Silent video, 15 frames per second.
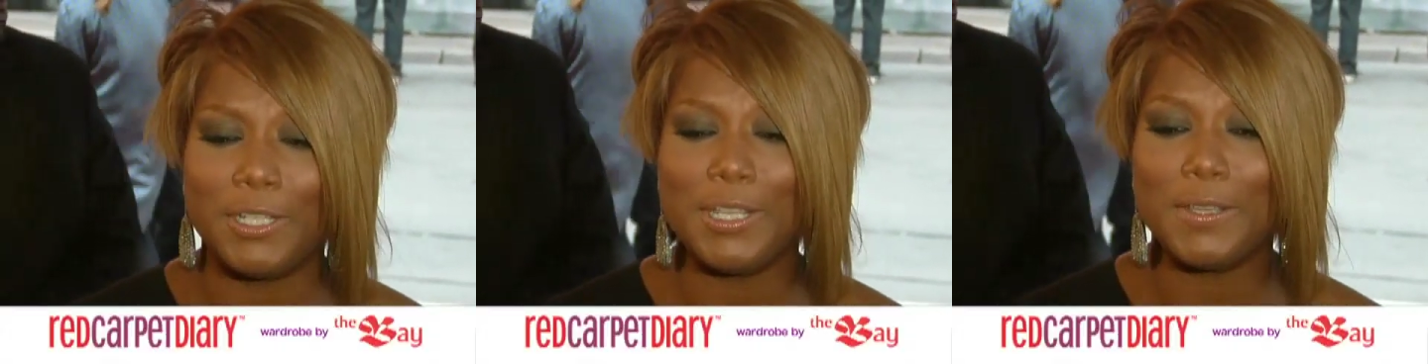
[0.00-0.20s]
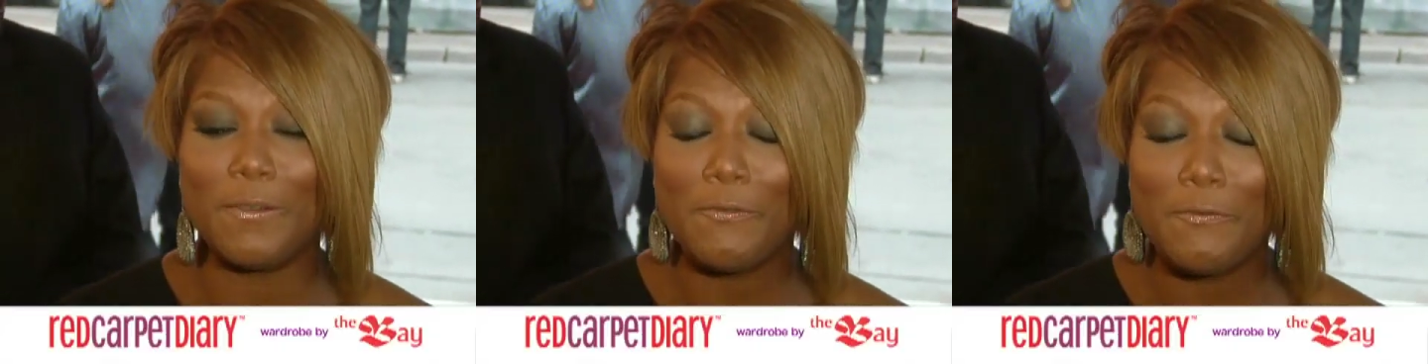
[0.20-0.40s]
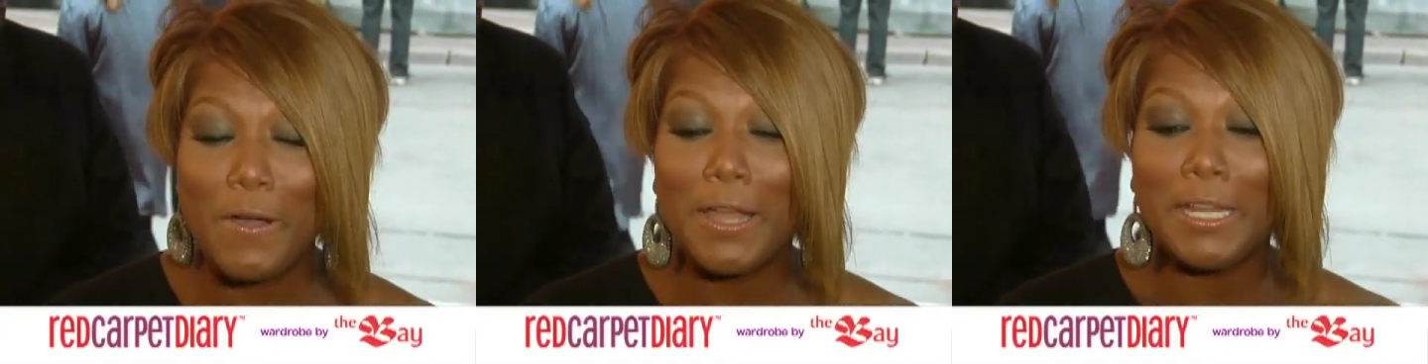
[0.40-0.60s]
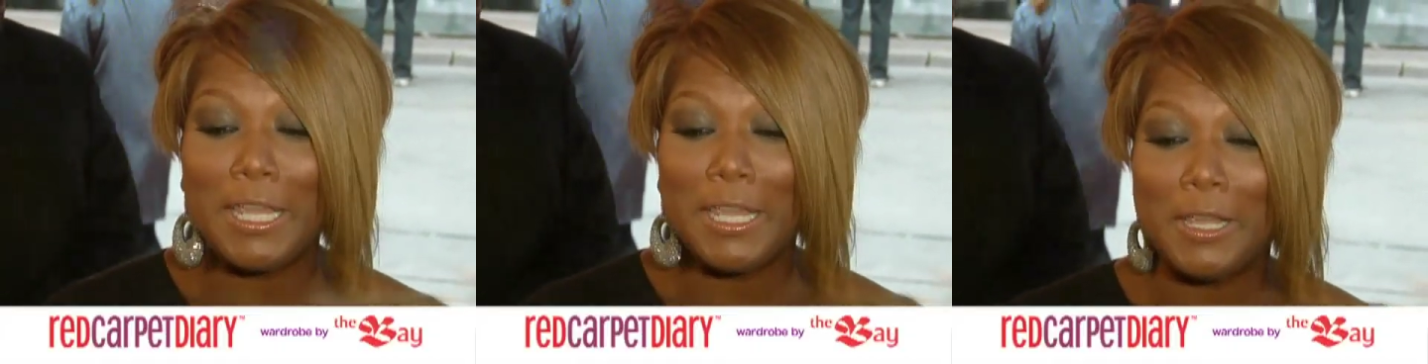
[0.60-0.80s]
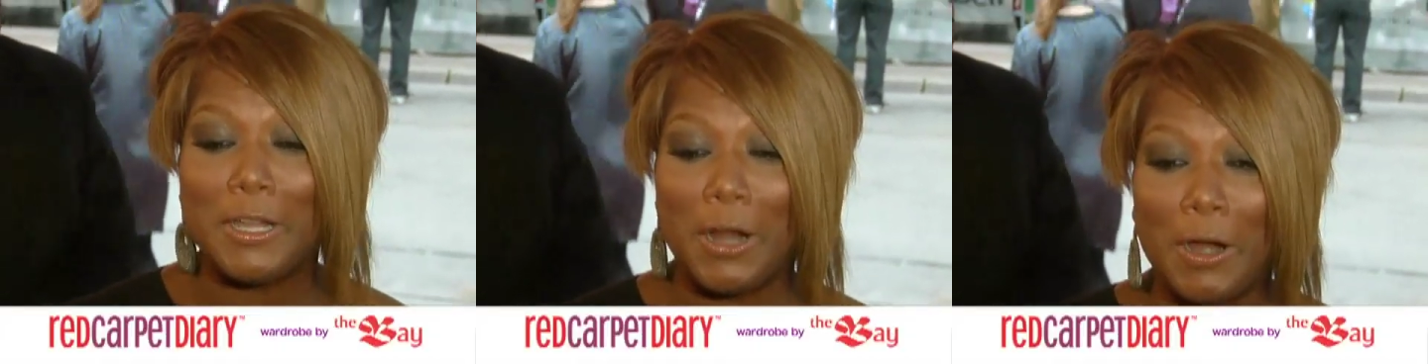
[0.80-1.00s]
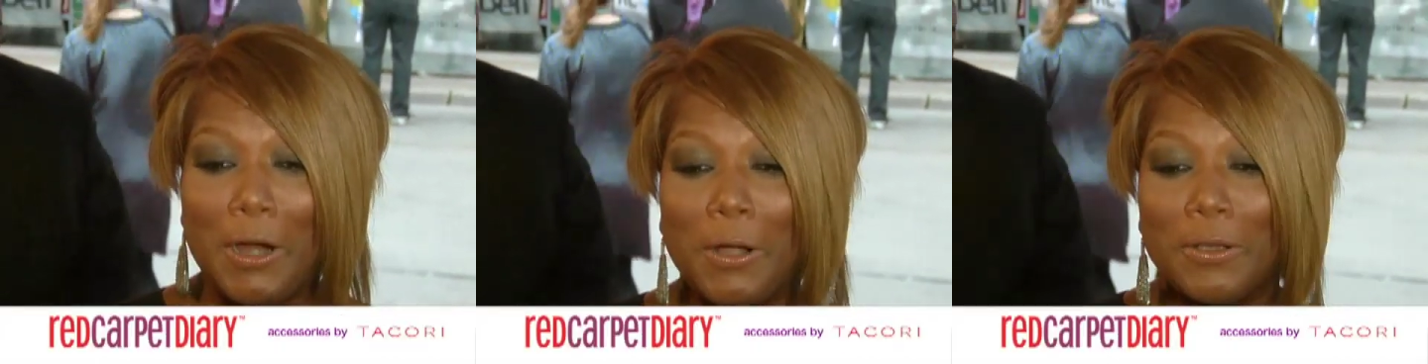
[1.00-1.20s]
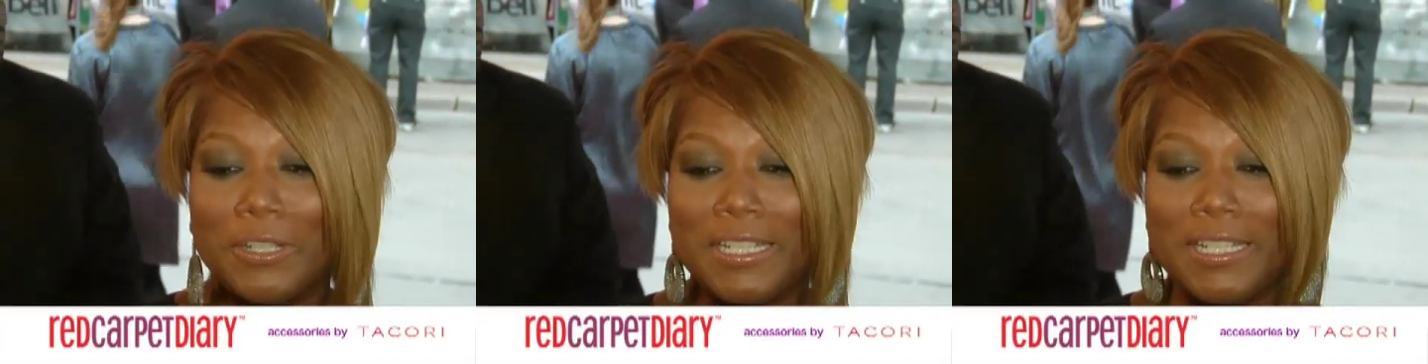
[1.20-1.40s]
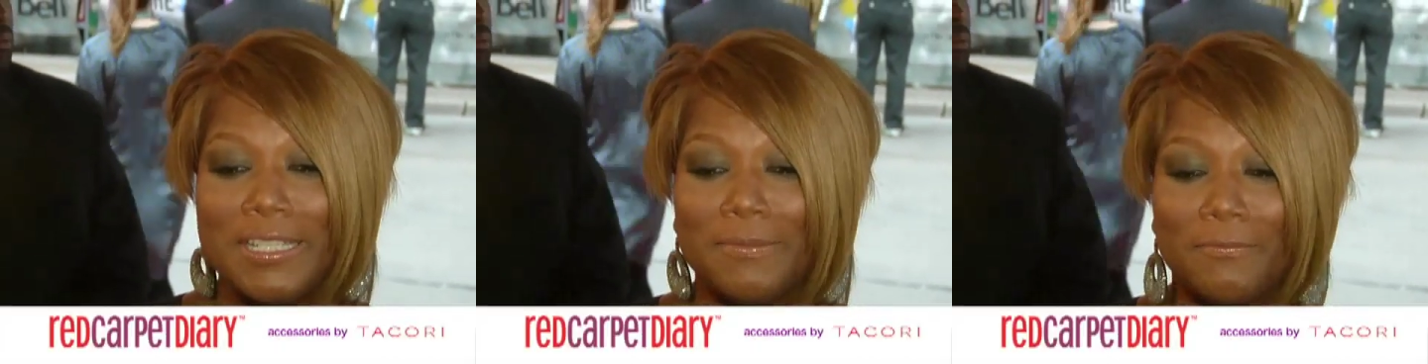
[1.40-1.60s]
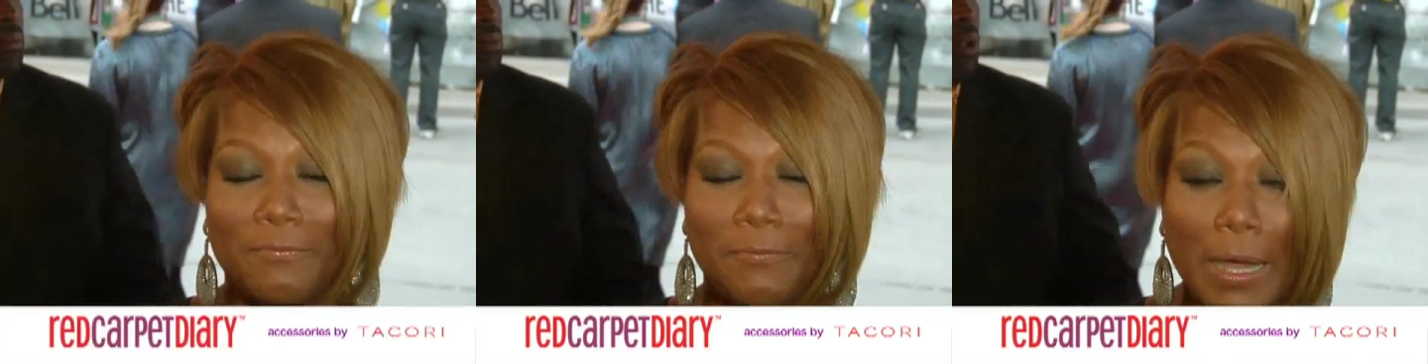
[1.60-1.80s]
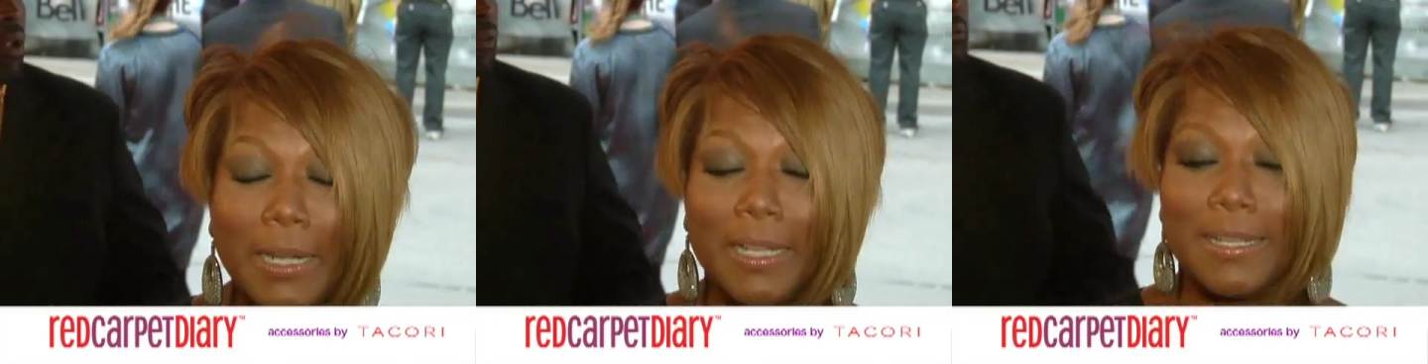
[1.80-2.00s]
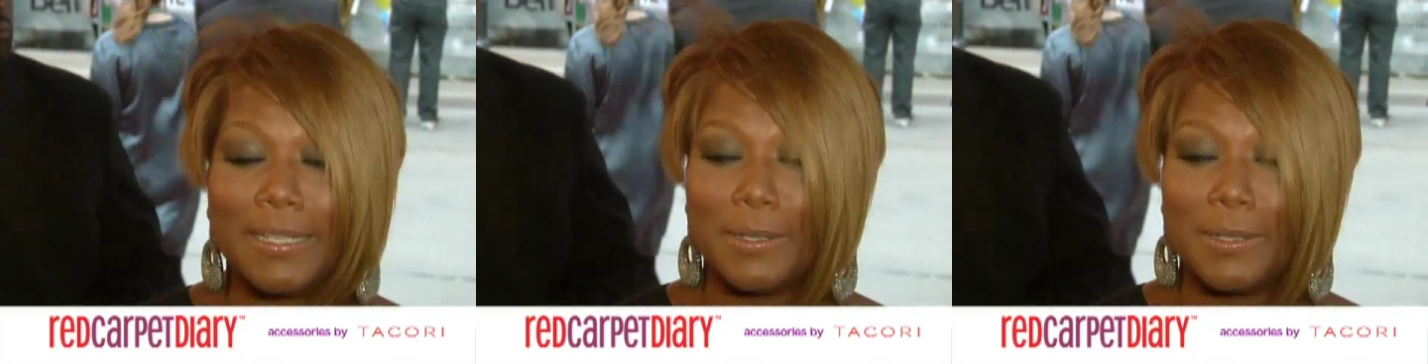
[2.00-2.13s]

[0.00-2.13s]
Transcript: She's a funny girl. She's funny.